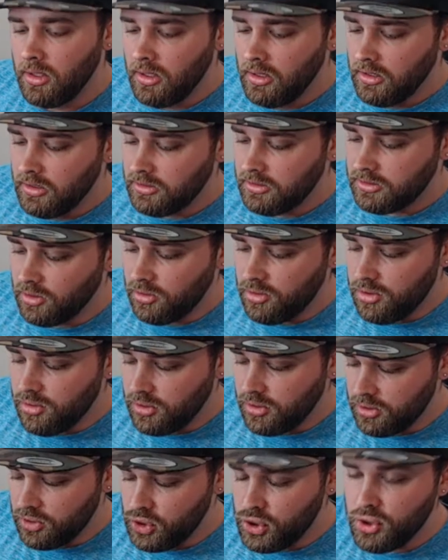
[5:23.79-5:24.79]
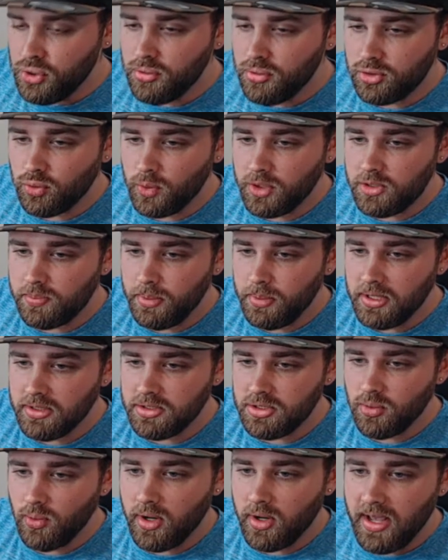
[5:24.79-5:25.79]
So you can choose which buttons
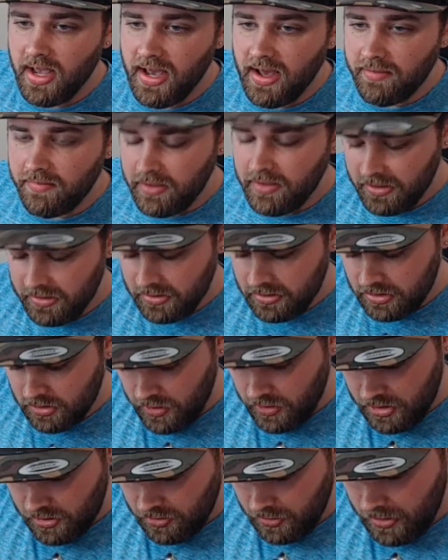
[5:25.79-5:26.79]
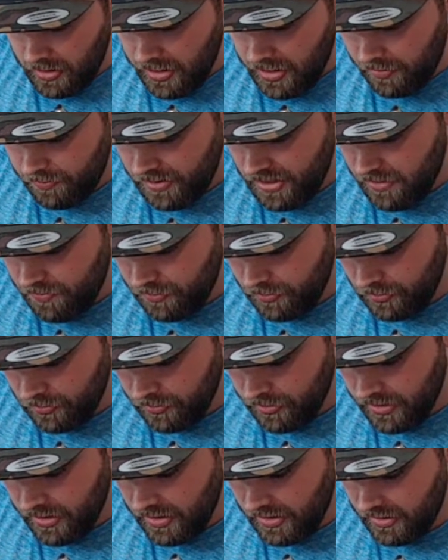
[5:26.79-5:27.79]
you want to have in. So I know a lot of people
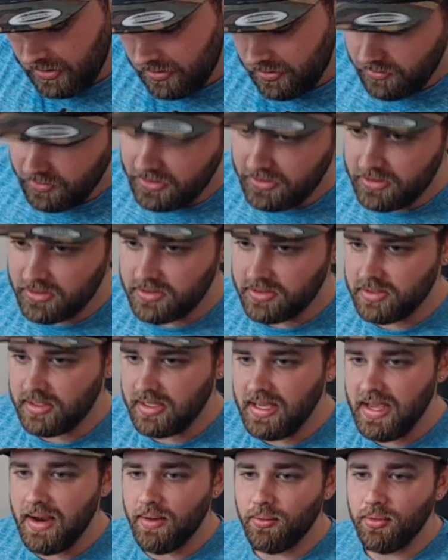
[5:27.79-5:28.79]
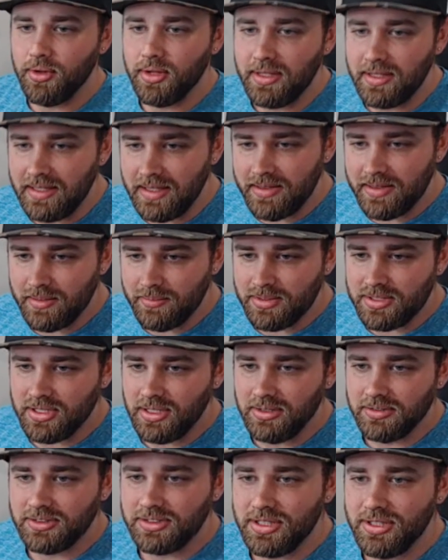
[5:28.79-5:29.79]
that they just can't really get
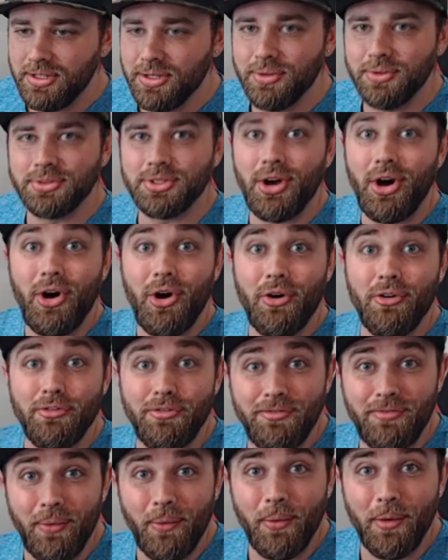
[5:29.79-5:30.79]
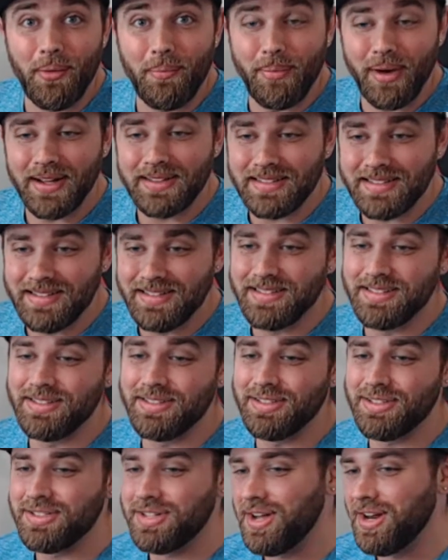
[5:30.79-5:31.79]
themselves to use all 4 buttons. It's
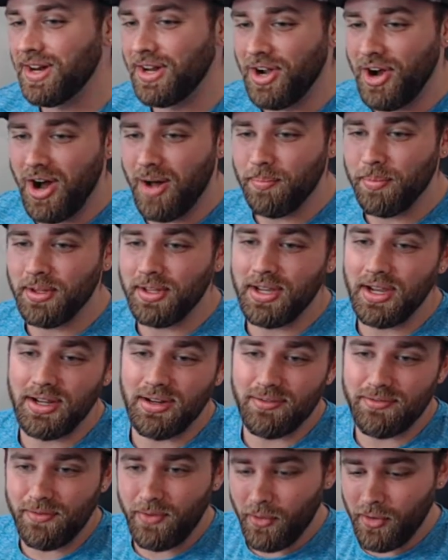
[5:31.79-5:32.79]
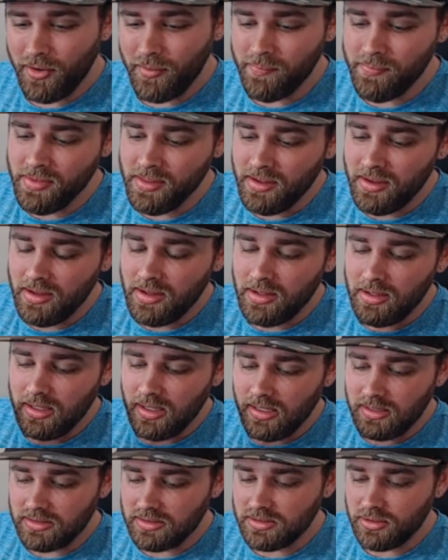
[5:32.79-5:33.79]
just kind of complicated for them.
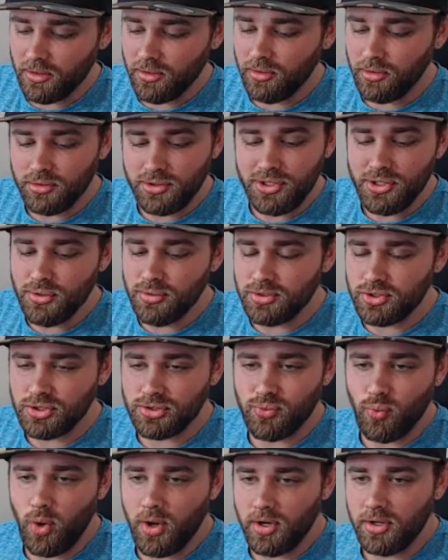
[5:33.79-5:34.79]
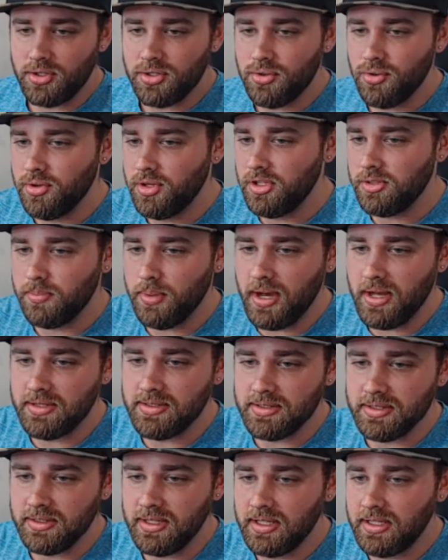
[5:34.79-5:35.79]
And so they'll use just 1 or 2 of these
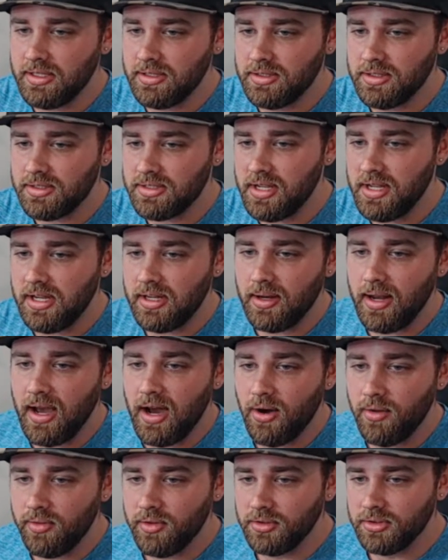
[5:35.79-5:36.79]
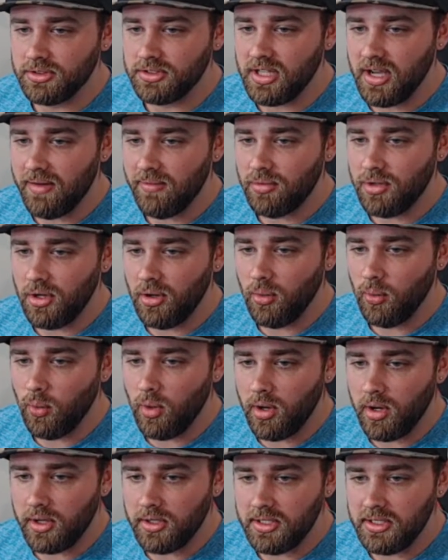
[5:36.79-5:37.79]
buttons, and they can just take it out, and they'll just have, you know,
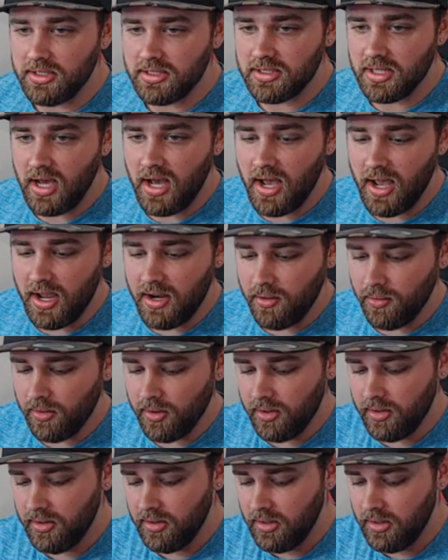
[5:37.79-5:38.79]
1 on each side, or